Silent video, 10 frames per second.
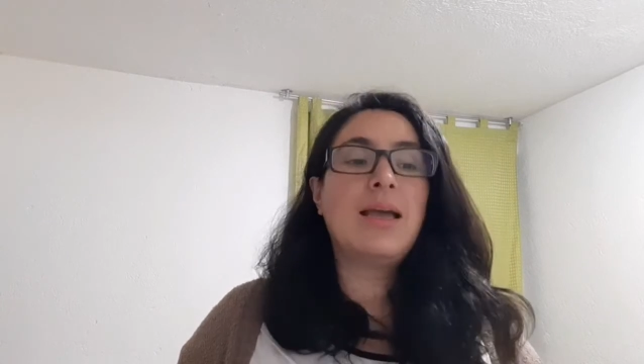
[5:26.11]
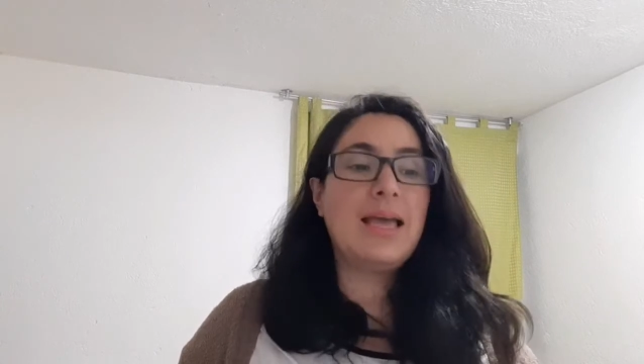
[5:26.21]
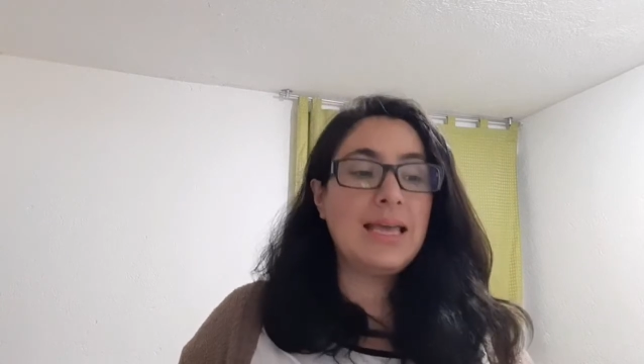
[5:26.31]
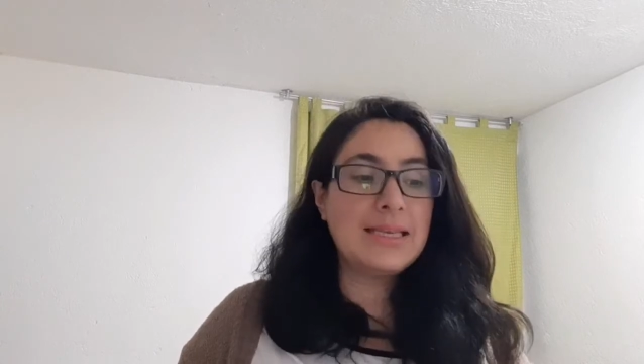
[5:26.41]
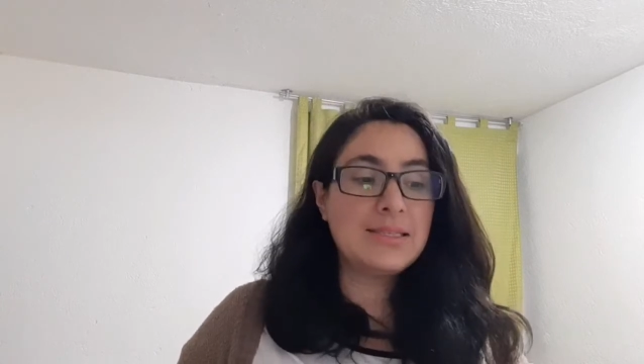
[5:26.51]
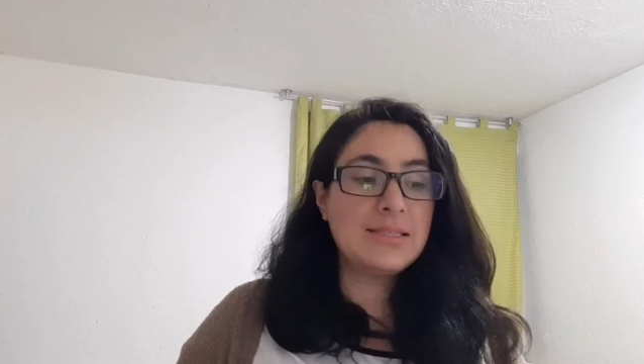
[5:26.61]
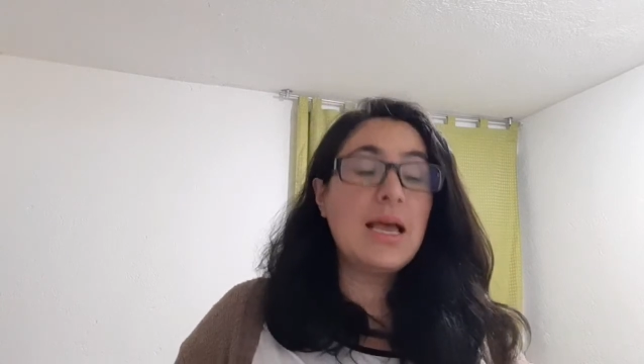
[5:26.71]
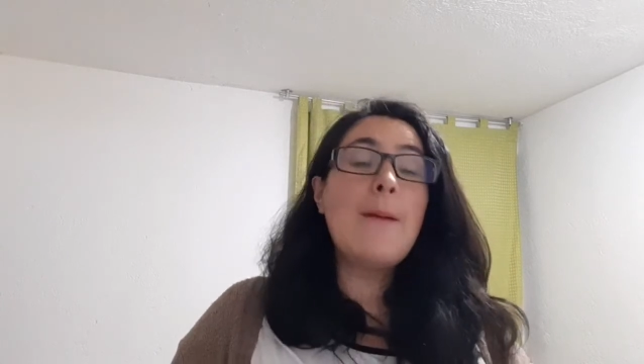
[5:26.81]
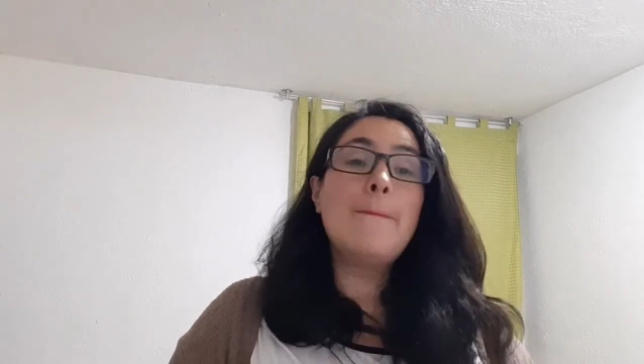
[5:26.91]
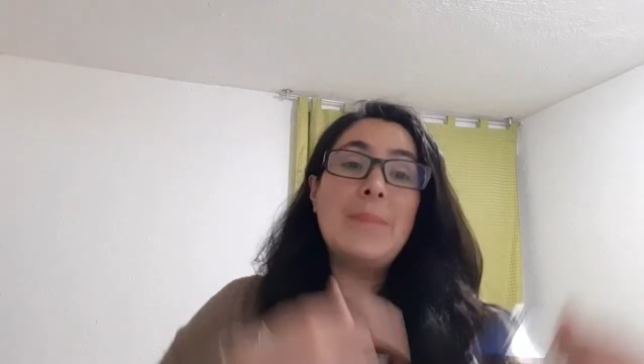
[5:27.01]
es
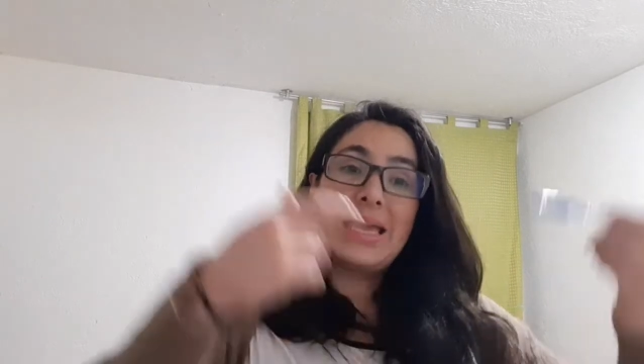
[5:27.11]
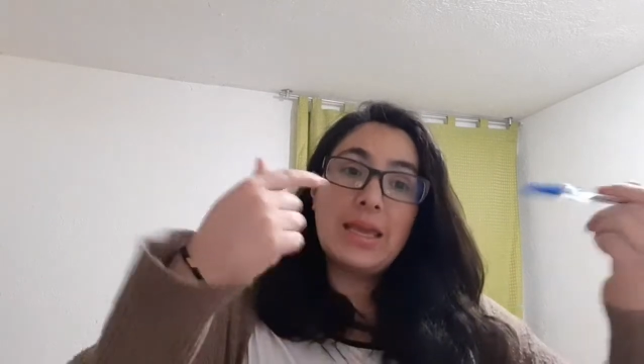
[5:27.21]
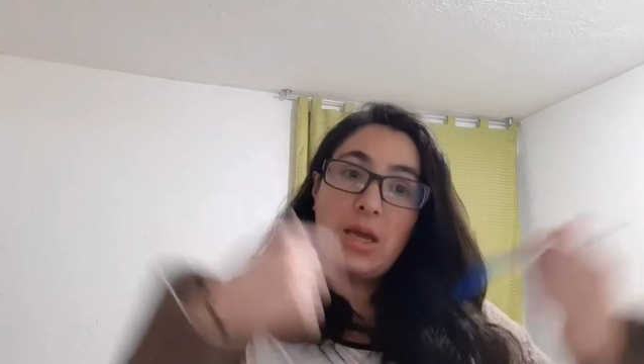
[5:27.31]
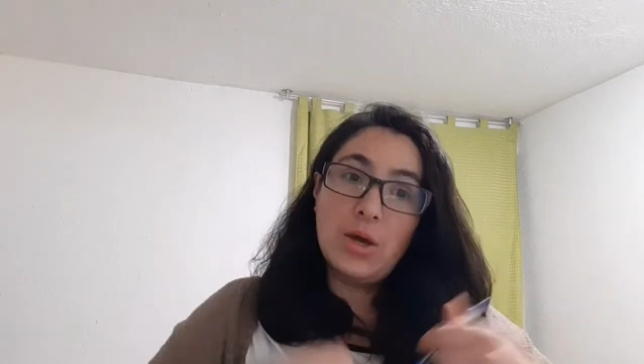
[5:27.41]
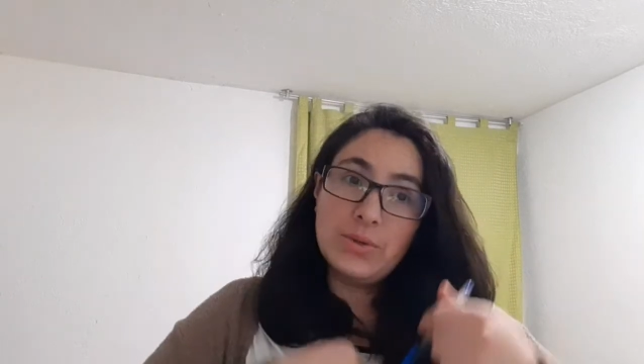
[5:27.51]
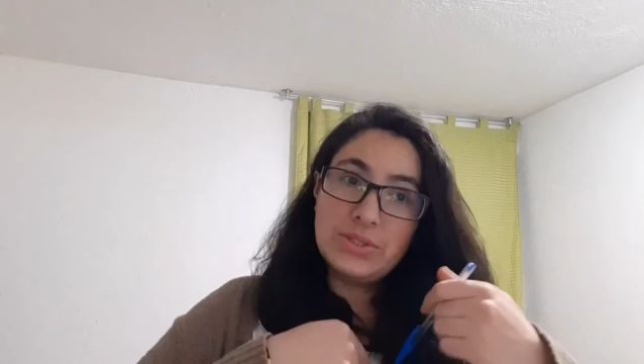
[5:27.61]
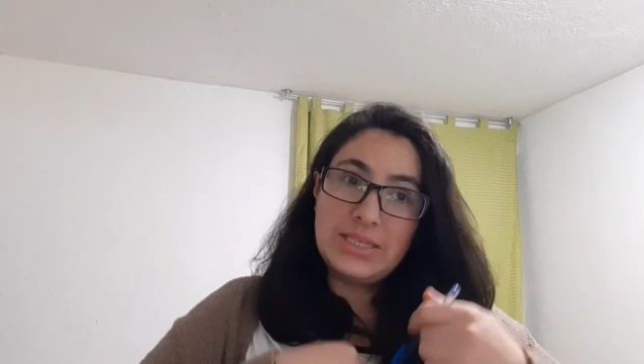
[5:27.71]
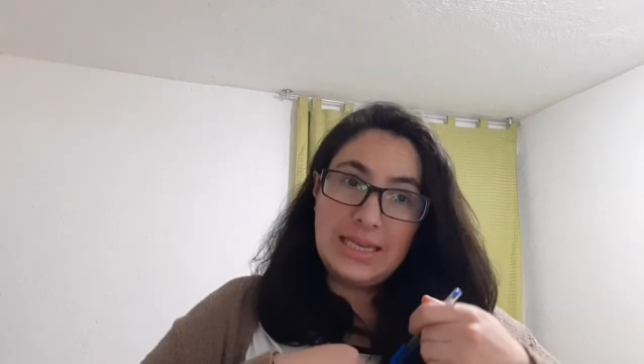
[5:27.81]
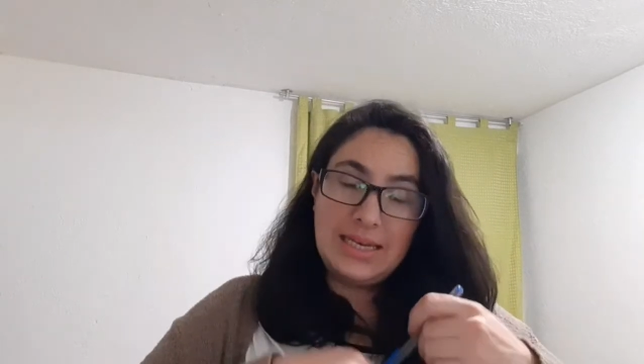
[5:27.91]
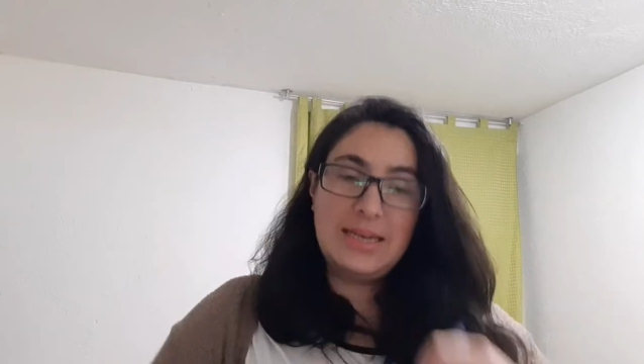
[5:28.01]
my
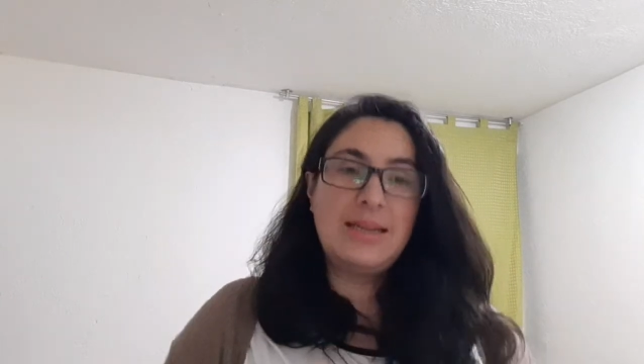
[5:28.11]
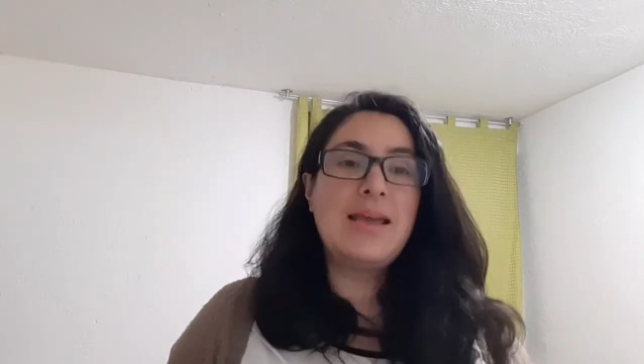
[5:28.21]
cousin.